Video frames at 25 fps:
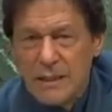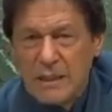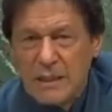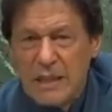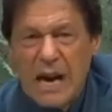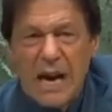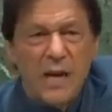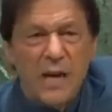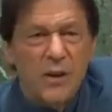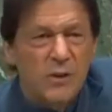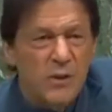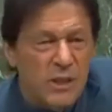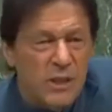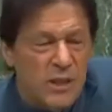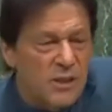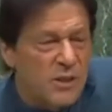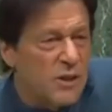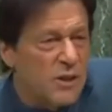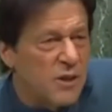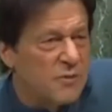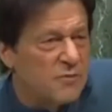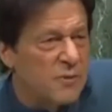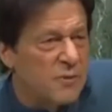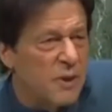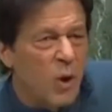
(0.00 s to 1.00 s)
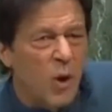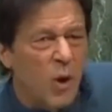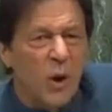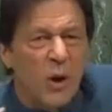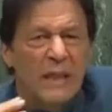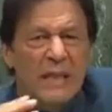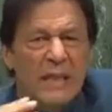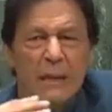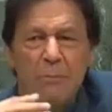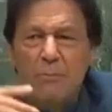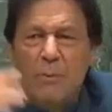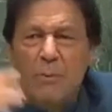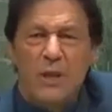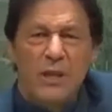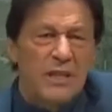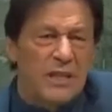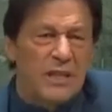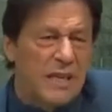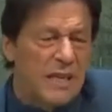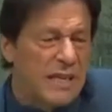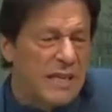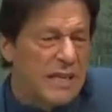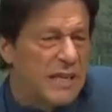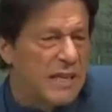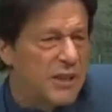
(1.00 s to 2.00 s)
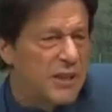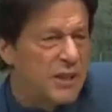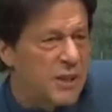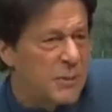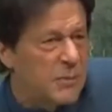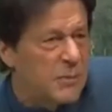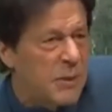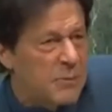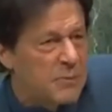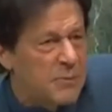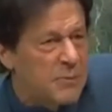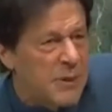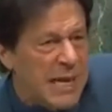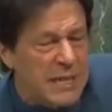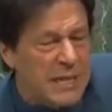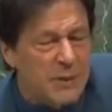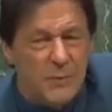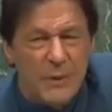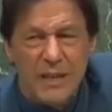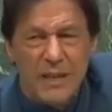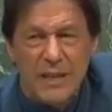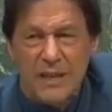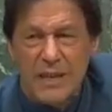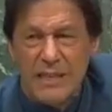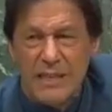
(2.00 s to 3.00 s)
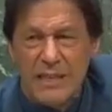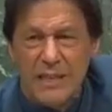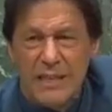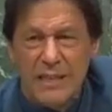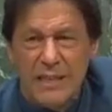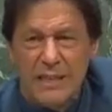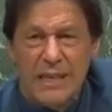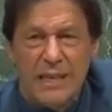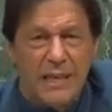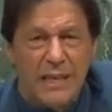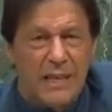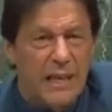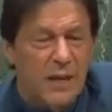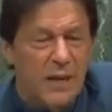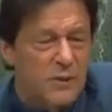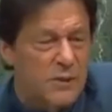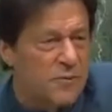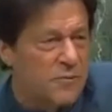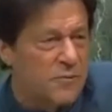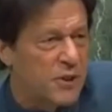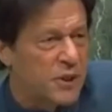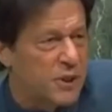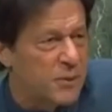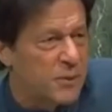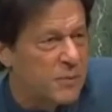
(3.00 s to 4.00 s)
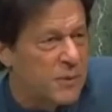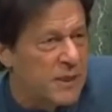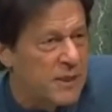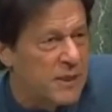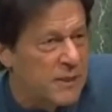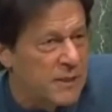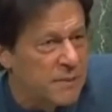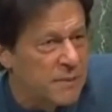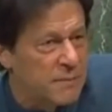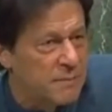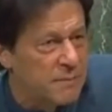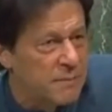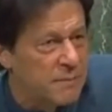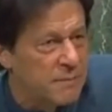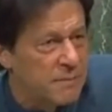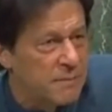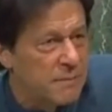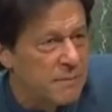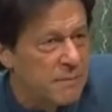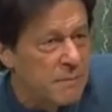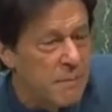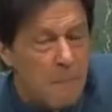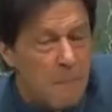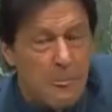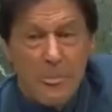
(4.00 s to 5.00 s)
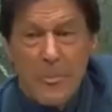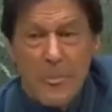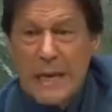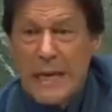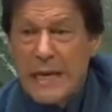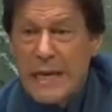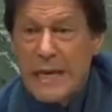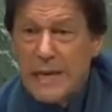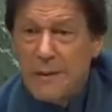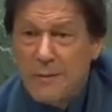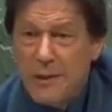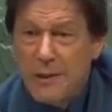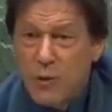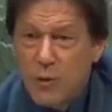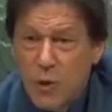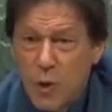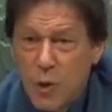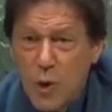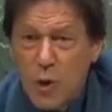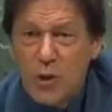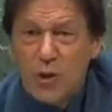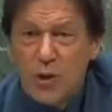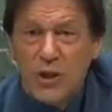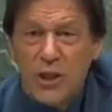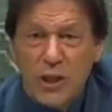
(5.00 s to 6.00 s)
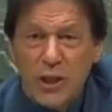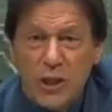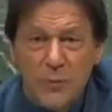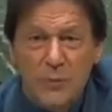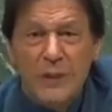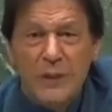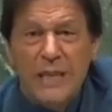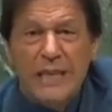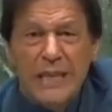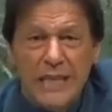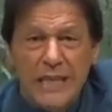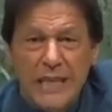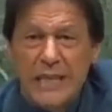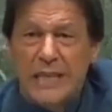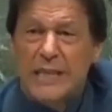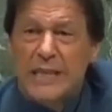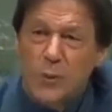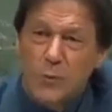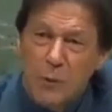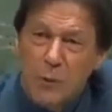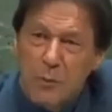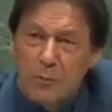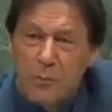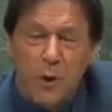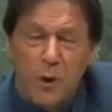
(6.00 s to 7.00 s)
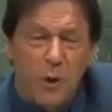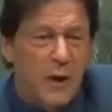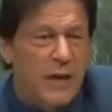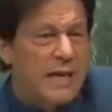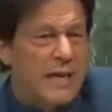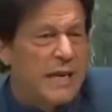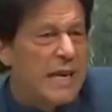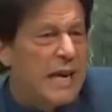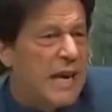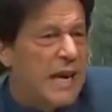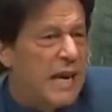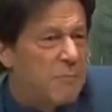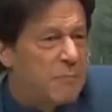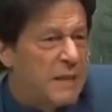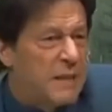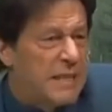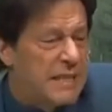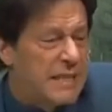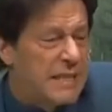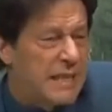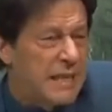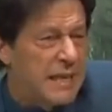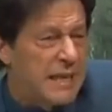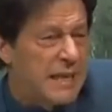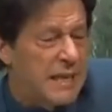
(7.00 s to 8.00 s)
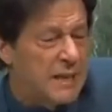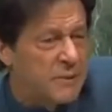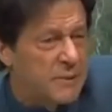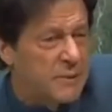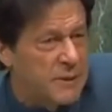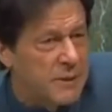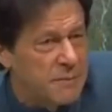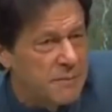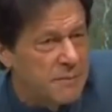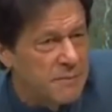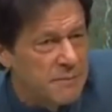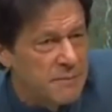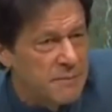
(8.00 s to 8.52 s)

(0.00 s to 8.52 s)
Thousands of all the political leadership has been arrested, taken out of Kashmir. Even those Kashmiri leaders who were pro-India have been taken out.